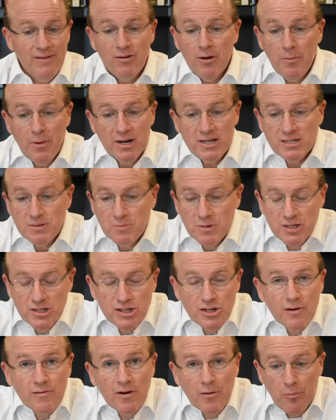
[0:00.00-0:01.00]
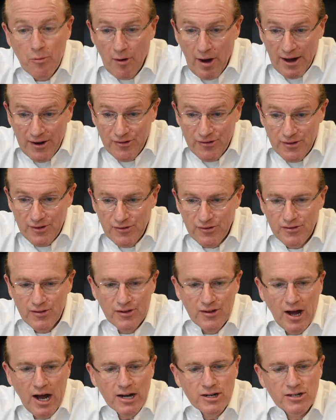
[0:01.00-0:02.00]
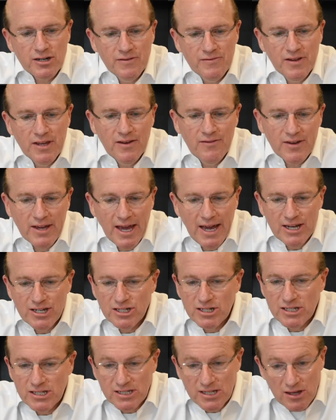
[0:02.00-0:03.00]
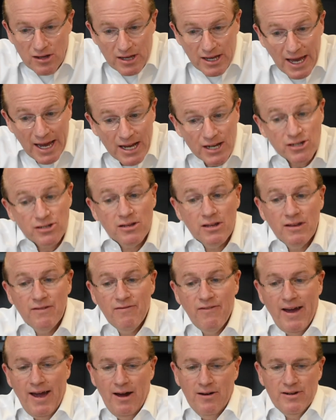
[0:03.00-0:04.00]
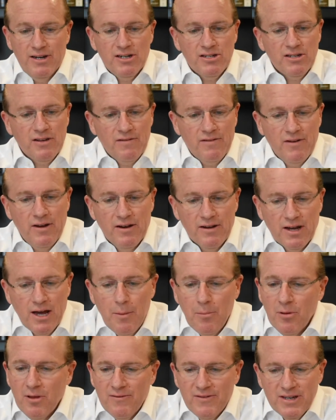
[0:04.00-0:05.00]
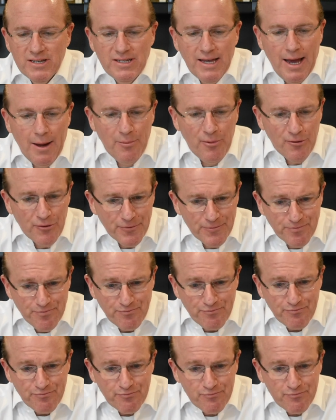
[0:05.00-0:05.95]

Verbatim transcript: Then, even among some conservative Protestants, the doctrine of deification is still occasionally found. Here's a, a couple of examples.